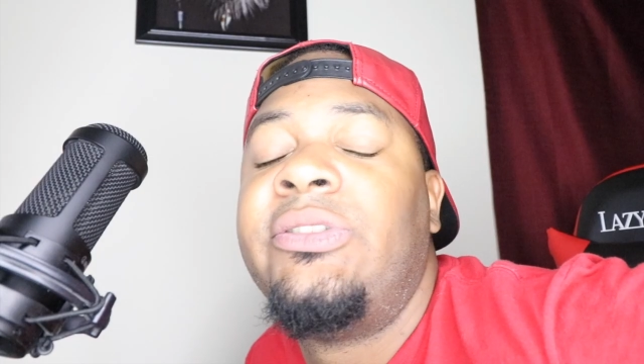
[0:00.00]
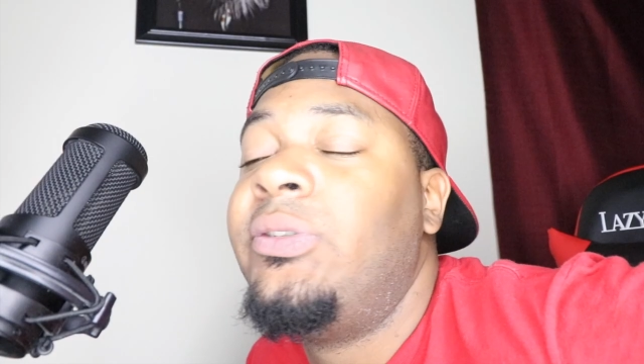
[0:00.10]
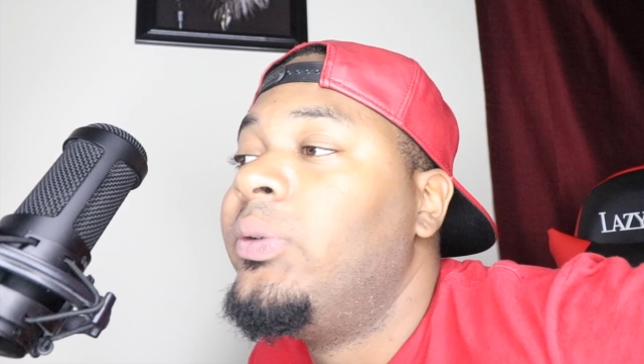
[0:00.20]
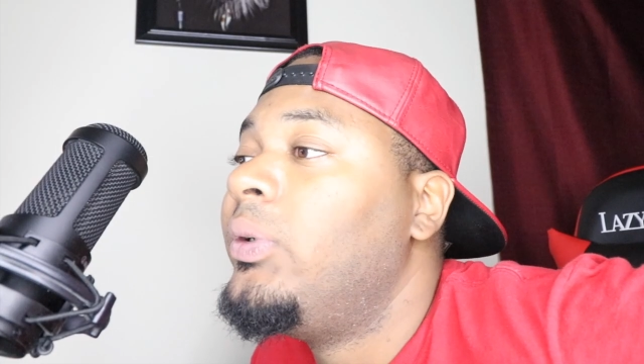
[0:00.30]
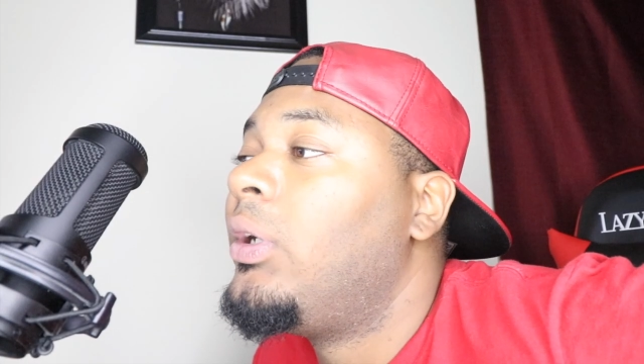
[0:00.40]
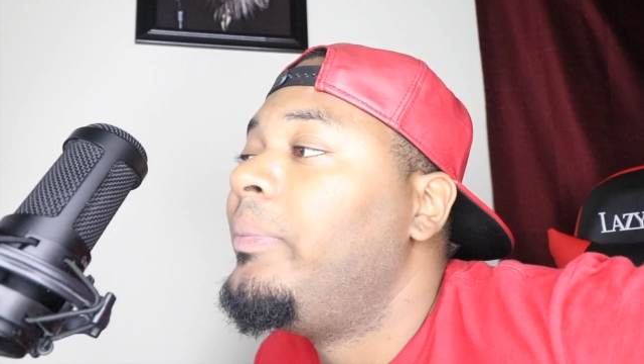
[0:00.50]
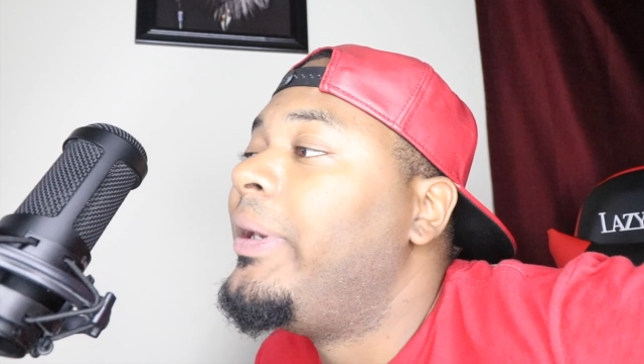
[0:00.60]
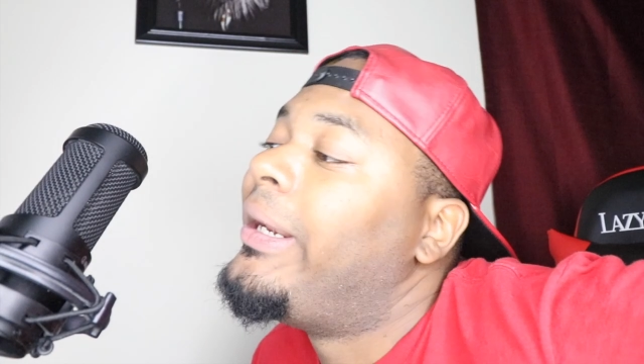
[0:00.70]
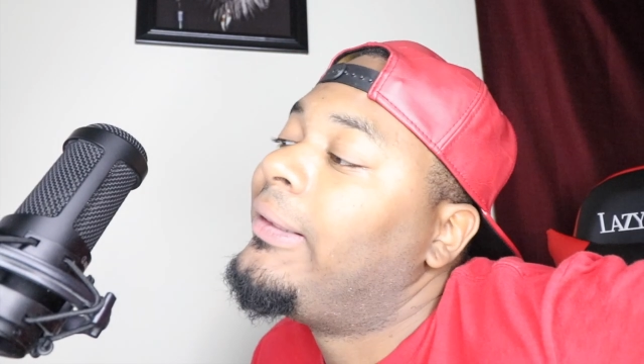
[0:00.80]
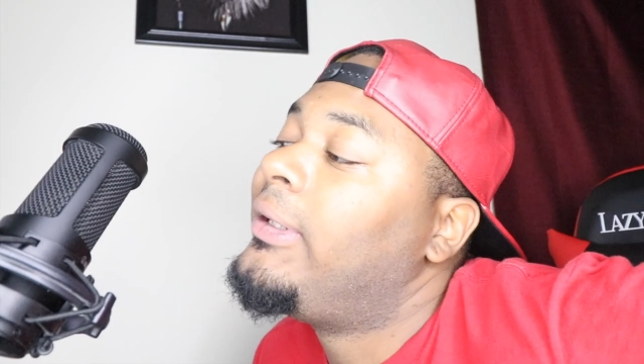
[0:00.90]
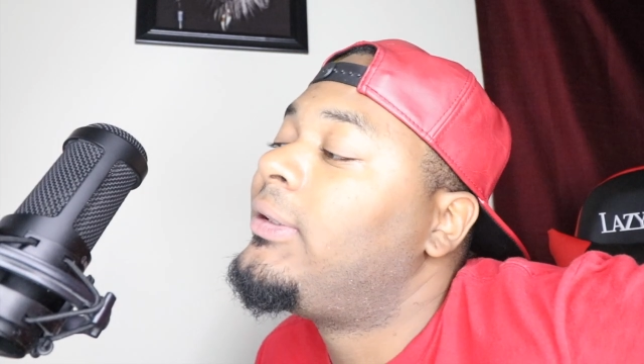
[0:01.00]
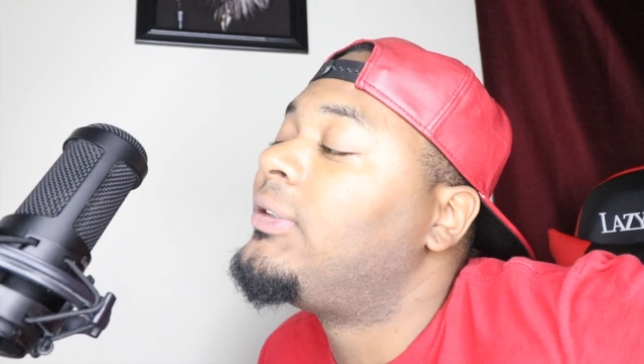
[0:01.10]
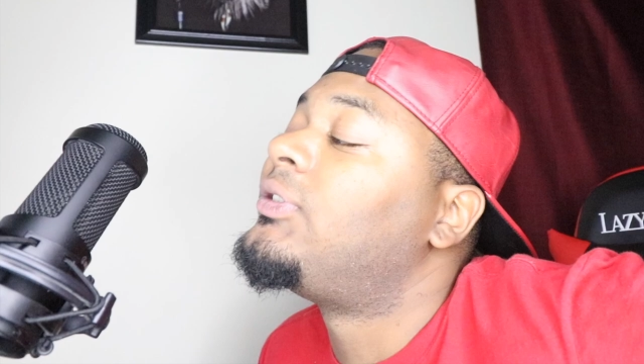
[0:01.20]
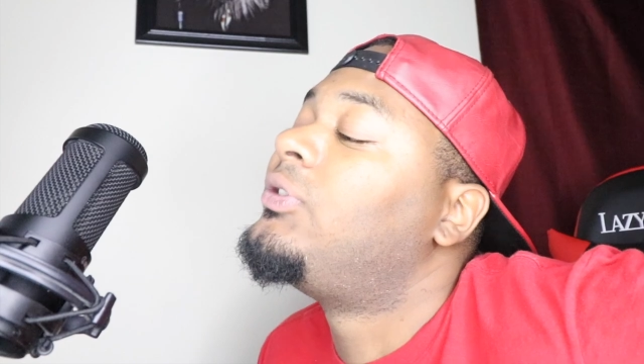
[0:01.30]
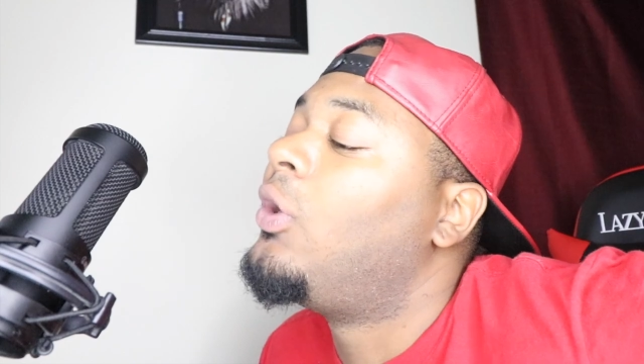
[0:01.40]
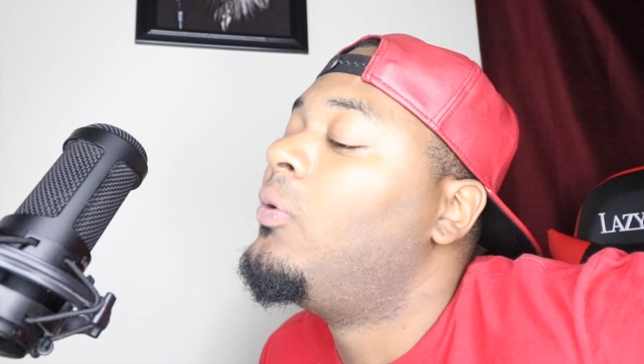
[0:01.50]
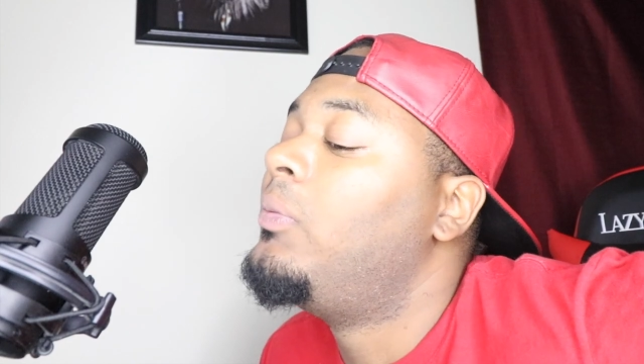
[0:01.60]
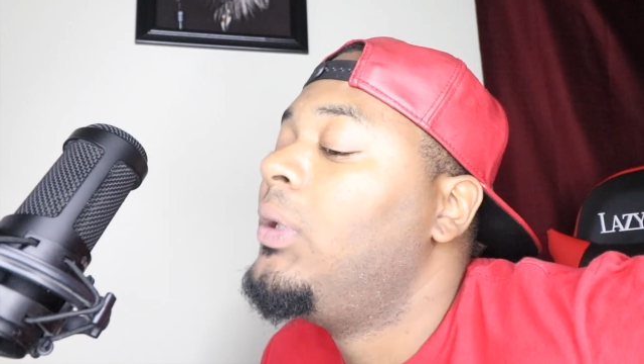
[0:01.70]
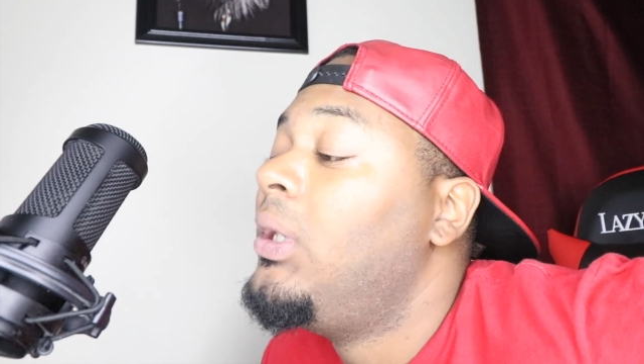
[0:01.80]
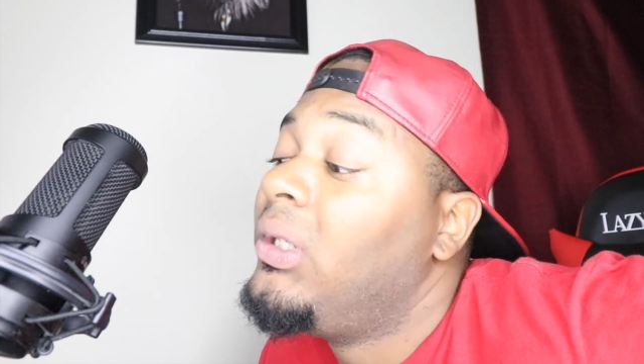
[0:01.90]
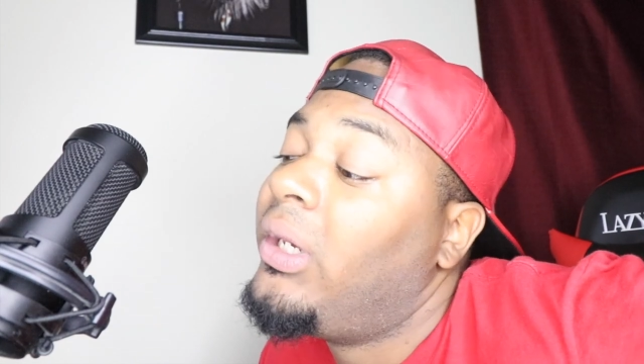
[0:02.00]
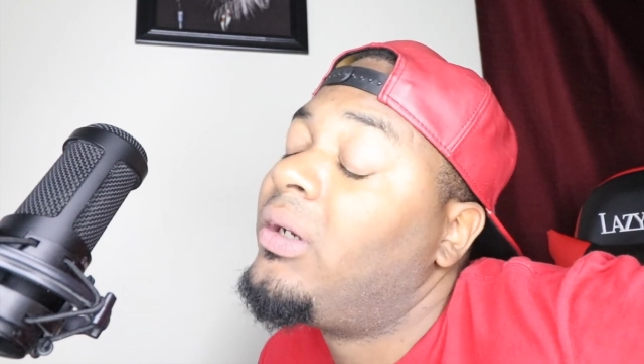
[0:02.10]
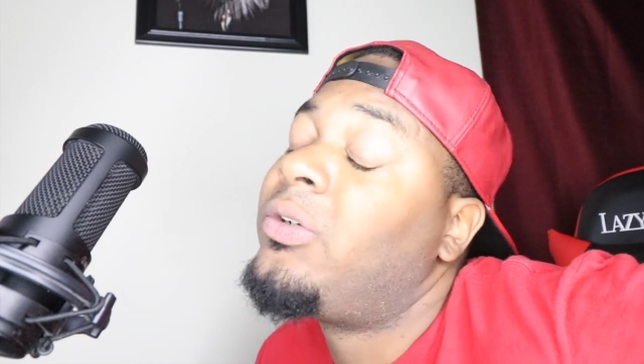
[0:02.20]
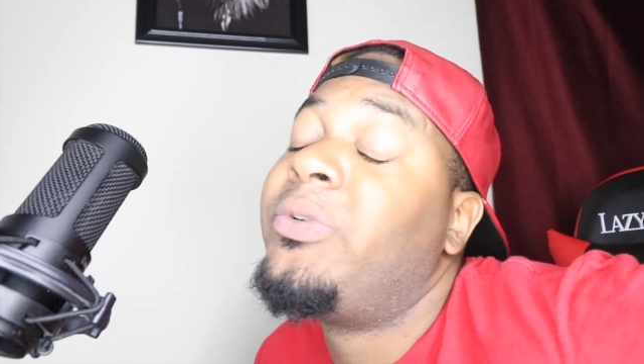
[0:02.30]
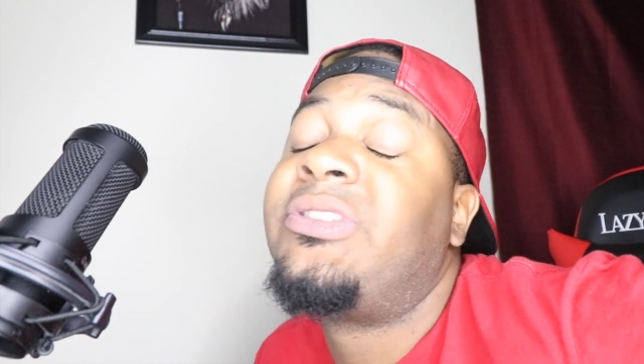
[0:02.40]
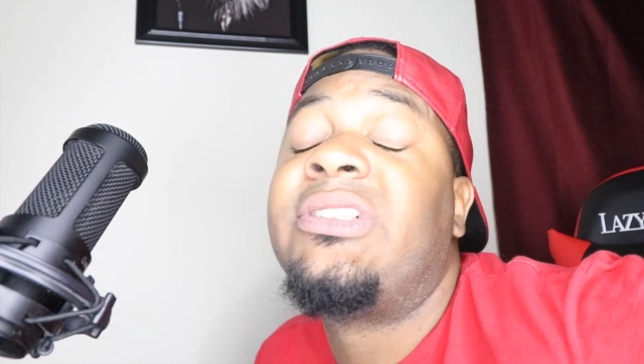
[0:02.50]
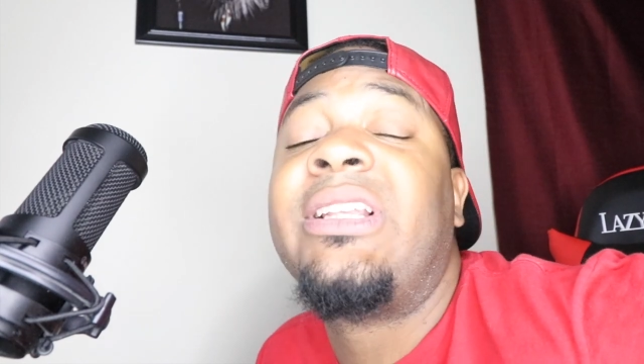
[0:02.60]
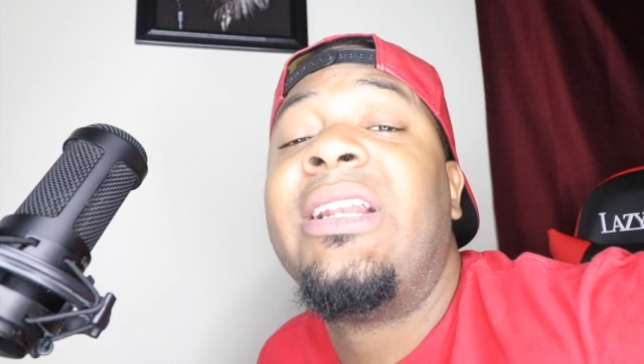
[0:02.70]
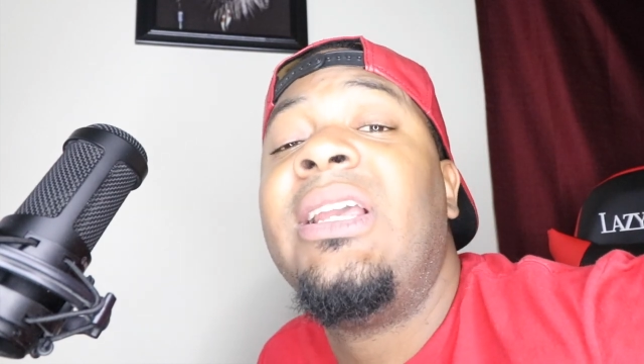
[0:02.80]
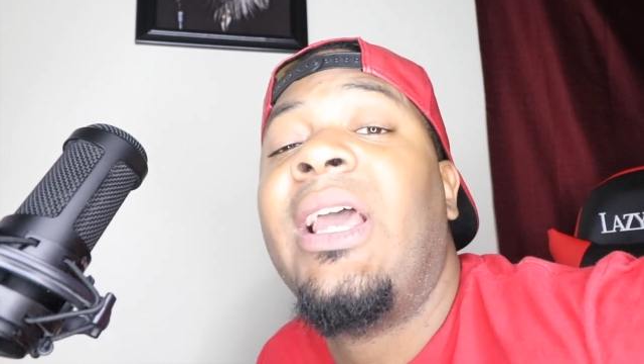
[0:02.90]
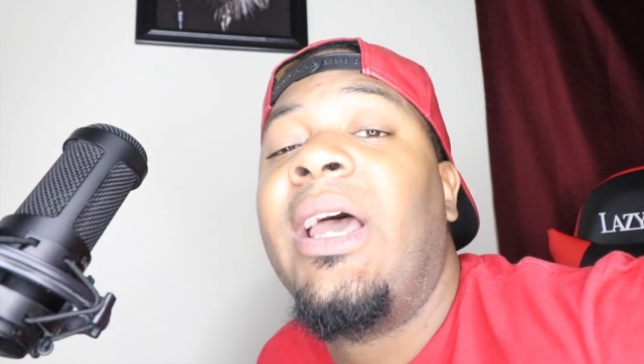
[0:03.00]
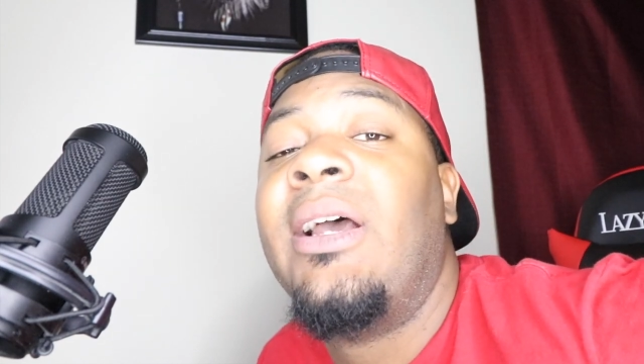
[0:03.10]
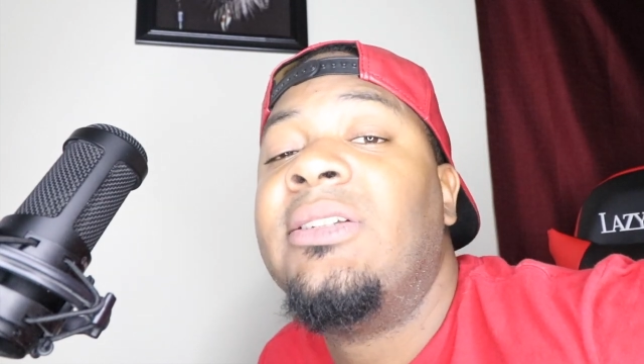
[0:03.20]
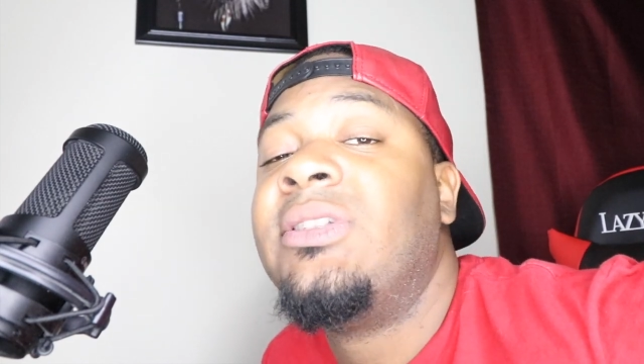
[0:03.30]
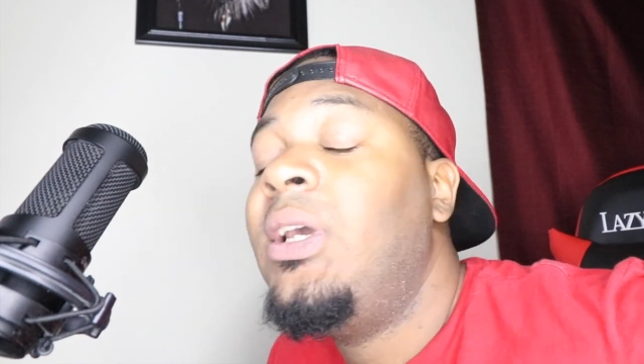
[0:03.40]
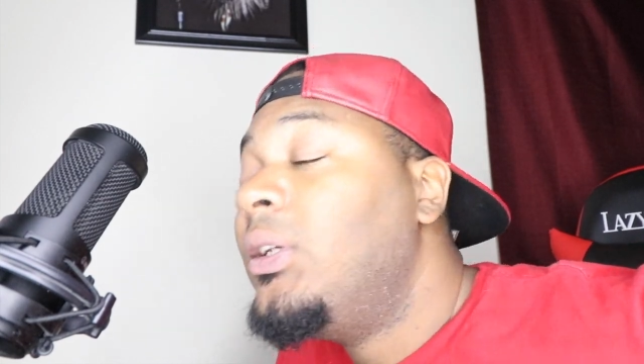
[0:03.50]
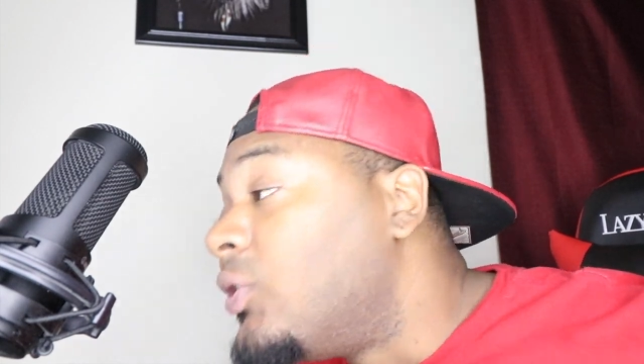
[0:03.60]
to you. You know what I mean? And I think that's a dope characteristic that he has.